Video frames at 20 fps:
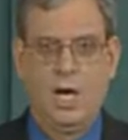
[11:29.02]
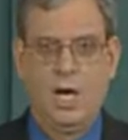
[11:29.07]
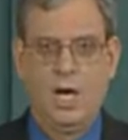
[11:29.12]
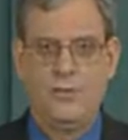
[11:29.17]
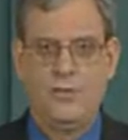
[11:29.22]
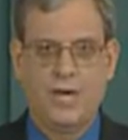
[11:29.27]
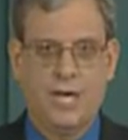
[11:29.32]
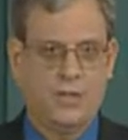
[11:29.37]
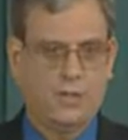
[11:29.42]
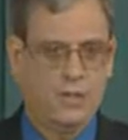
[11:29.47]

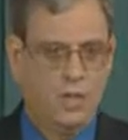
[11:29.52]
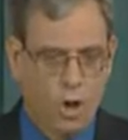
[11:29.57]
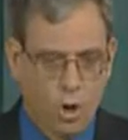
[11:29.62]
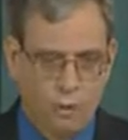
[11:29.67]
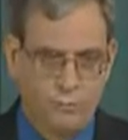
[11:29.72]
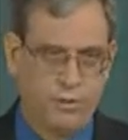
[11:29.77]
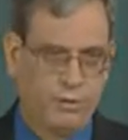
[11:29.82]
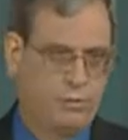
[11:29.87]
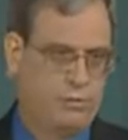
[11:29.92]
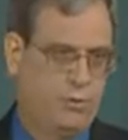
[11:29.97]
That the
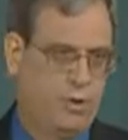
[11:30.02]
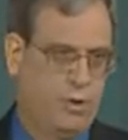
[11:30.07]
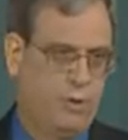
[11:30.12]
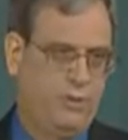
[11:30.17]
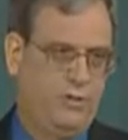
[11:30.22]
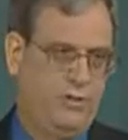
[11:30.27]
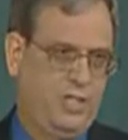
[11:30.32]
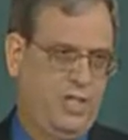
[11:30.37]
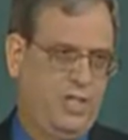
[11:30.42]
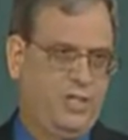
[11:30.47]

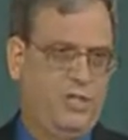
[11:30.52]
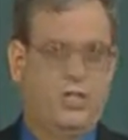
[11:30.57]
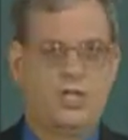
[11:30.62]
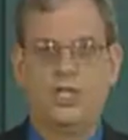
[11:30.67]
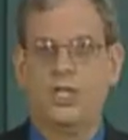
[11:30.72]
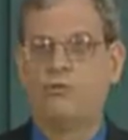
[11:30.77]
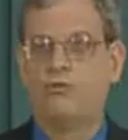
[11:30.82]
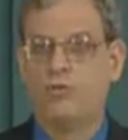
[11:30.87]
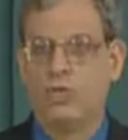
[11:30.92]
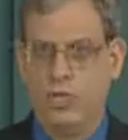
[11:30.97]
overthrow of the
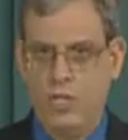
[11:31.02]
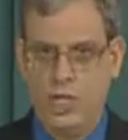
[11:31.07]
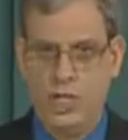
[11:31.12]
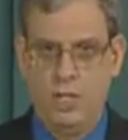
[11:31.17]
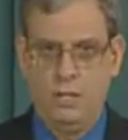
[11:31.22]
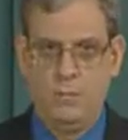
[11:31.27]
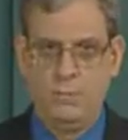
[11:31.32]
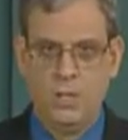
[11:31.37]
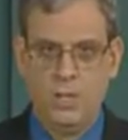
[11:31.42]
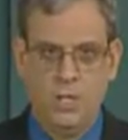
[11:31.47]
existing
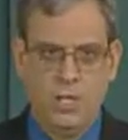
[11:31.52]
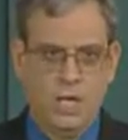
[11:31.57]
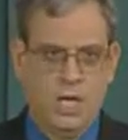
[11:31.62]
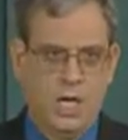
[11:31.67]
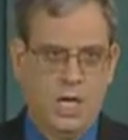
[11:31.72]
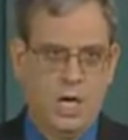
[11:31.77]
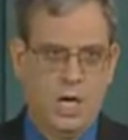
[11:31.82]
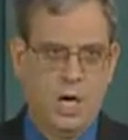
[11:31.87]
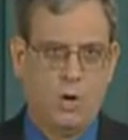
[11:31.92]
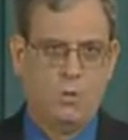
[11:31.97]
regime
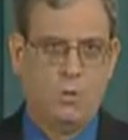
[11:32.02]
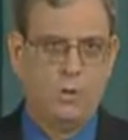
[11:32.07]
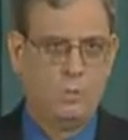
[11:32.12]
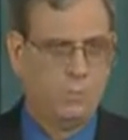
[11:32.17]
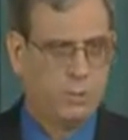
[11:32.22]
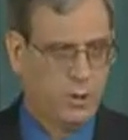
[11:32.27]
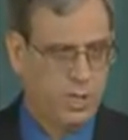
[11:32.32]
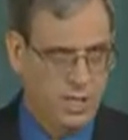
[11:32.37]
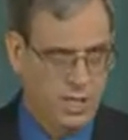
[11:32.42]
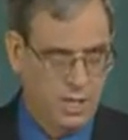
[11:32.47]

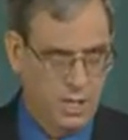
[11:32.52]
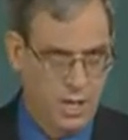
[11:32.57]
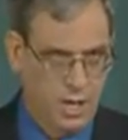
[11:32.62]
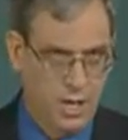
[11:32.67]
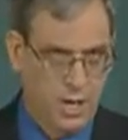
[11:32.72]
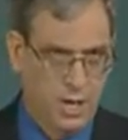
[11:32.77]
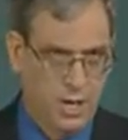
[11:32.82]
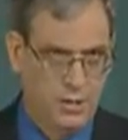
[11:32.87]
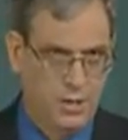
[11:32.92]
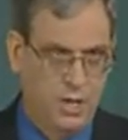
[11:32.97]
would bring
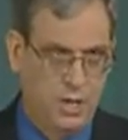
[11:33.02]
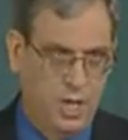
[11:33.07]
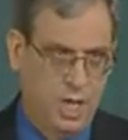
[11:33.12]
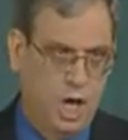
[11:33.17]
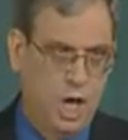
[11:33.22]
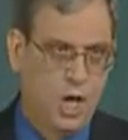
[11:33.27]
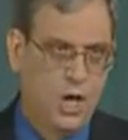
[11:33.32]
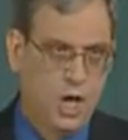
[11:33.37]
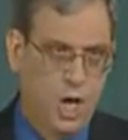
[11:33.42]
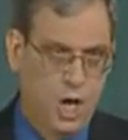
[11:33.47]
on
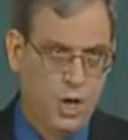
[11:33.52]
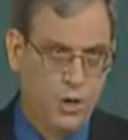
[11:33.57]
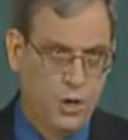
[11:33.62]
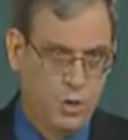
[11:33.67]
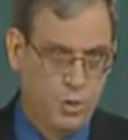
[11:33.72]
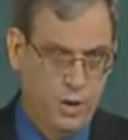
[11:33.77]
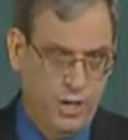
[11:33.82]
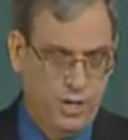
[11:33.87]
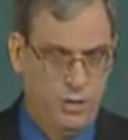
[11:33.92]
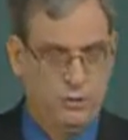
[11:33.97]
a
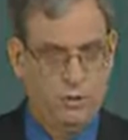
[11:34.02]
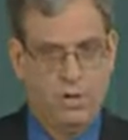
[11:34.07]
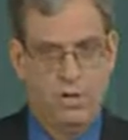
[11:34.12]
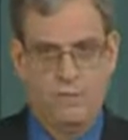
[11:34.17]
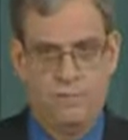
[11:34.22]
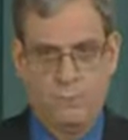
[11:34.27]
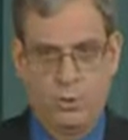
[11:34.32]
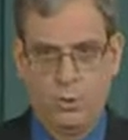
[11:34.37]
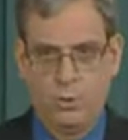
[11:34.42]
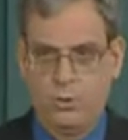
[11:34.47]
new era
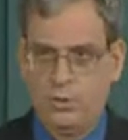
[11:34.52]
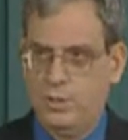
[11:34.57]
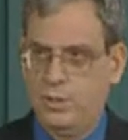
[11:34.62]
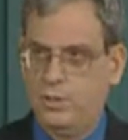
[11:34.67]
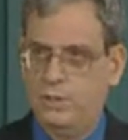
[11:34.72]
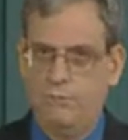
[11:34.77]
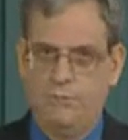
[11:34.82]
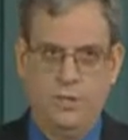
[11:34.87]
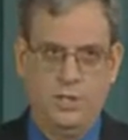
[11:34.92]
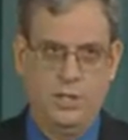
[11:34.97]
of
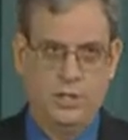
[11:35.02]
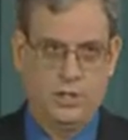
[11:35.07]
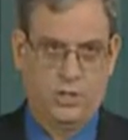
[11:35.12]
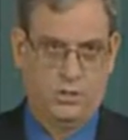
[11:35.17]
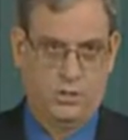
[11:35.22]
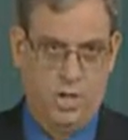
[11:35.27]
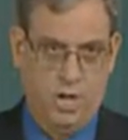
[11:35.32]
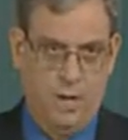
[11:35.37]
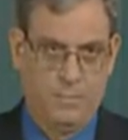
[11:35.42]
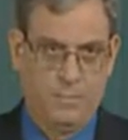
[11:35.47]
purity for
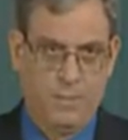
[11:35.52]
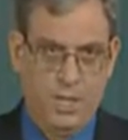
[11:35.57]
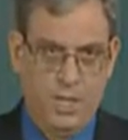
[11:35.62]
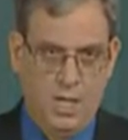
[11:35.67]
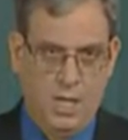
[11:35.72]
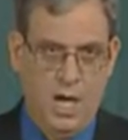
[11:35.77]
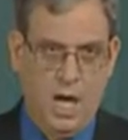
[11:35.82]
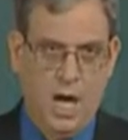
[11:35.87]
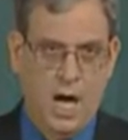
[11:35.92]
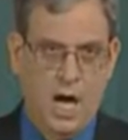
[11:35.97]
Islam.
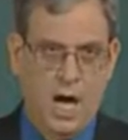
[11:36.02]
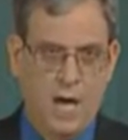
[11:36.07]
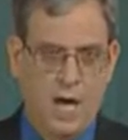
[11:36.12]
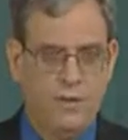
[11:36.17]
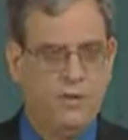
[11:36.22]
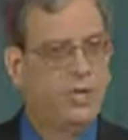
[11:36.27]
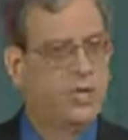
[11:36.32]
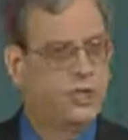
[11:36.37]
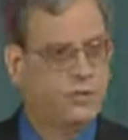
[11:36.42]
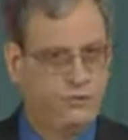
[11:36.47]

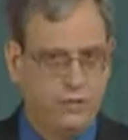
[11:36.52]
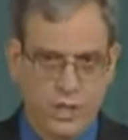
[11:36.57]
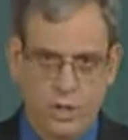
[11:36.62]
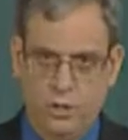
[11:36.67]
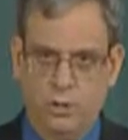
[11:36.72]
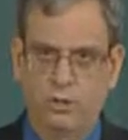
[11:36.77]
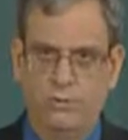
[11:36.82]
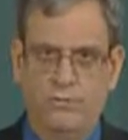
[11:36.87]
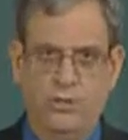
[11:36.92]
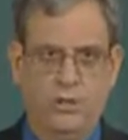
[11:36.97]
And this
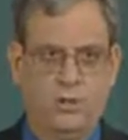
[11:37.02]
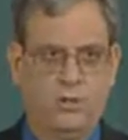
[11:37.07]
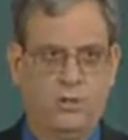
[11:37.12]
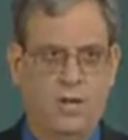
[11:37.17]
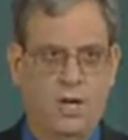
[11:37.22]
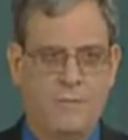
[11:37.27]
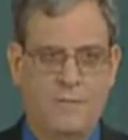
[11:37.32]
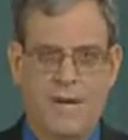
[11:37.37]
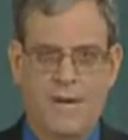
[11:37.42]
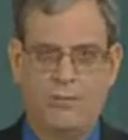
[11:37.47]
feature of
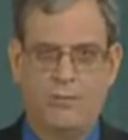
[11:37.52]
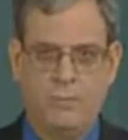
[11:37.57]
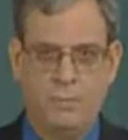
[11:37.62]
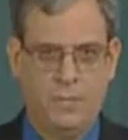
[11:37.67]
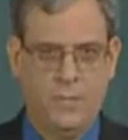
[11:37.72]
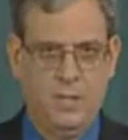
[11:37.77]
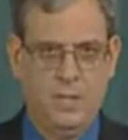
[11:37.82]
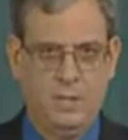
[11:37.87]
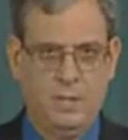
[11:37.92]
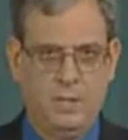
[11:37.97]
Islam has
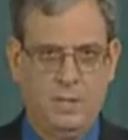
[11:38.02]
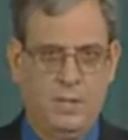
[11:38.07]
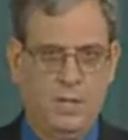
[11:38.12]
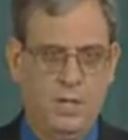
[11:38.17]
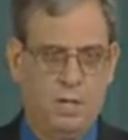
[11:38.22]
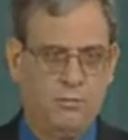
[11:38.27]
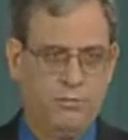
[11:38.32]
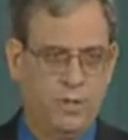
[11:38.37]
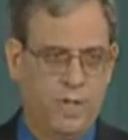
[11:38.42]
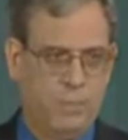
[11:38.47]
reappeared
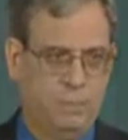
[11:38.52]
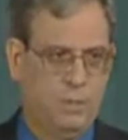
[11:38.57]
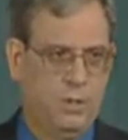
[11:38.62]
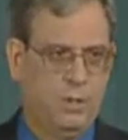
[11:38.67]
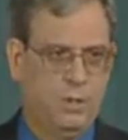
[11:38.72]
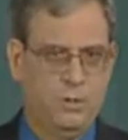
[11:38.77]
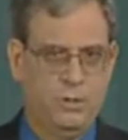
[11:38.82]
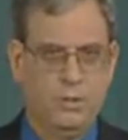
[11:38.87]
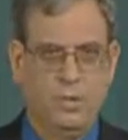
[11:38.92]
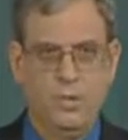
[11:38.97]

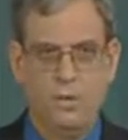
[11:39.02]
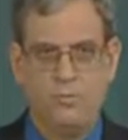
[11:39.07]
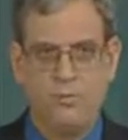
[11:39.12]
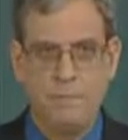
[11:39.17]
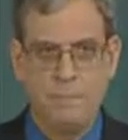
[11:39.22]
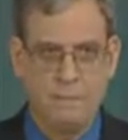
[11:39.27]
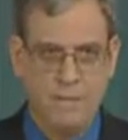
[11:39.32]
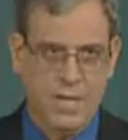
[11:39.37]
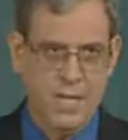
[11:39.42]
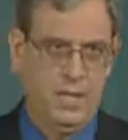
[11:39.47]

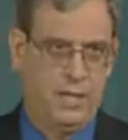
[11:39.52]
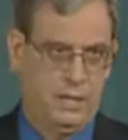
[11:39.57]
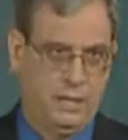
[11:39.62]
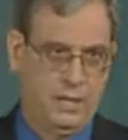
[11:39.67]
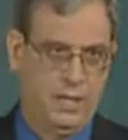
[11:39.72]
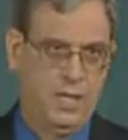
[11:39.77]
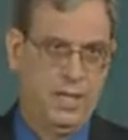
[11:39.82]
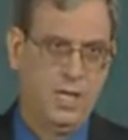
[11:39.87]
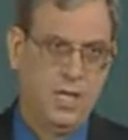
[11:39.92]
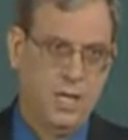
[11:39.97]

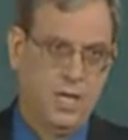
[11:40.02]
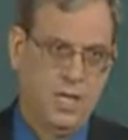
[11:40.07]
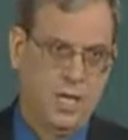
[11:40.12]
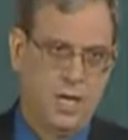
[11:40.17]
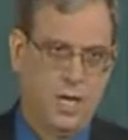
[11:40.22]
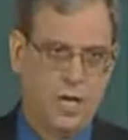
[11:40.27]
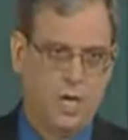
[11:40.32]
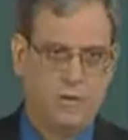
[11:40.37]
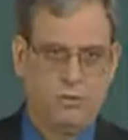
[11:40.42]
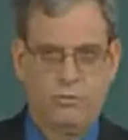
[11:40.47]
repeatedly
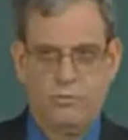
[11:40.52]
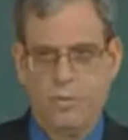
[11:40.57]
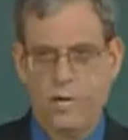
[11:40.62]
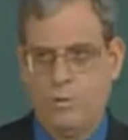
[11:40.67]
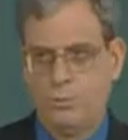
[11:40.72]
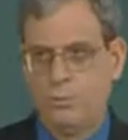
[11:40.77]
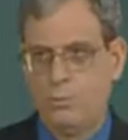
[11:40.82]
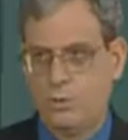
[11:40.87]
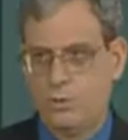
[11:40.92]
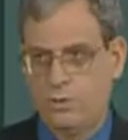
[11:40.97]

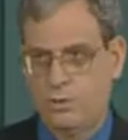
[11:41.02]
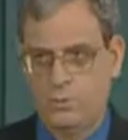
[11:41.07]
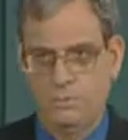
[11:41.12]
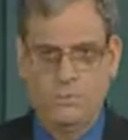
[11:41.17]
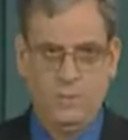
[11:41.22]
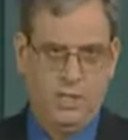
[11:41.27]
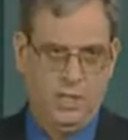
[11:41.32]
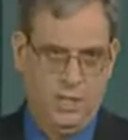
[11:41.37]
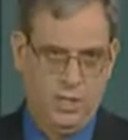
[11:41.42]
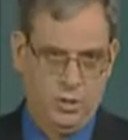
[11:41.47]
throughout
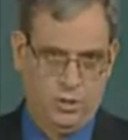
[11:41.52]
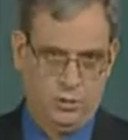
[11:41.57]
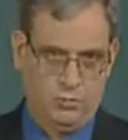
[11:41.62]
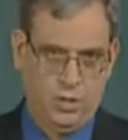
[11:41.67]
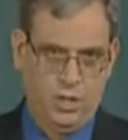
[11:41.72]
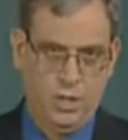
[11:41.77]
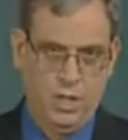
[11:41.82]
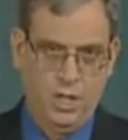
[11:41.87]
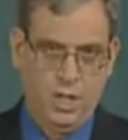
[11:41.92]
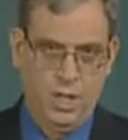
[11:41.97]
Muslim
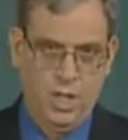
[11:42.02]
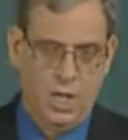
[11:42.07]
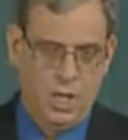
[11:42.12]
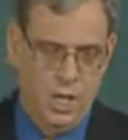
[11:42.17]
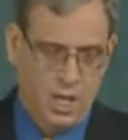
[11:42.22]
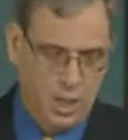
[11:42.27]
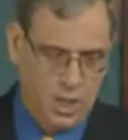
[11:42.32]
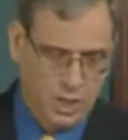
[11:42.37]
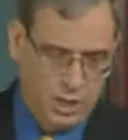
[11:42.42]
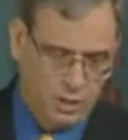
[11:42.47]
history.
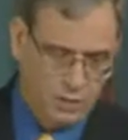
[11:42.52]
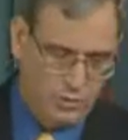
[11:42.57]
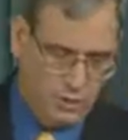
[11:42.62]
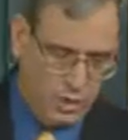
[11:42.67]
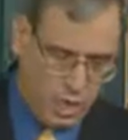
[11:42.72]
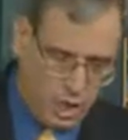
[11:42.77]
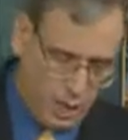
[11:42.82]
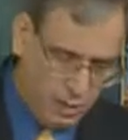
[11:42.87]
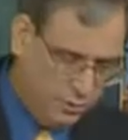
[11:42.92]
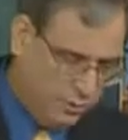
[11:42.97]

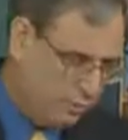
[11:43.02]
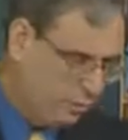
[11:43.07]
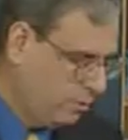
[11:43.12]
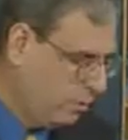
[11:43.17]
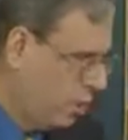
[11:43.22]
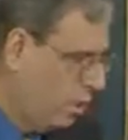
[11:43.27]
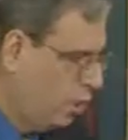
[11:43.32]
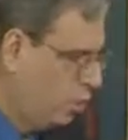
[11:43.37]
The other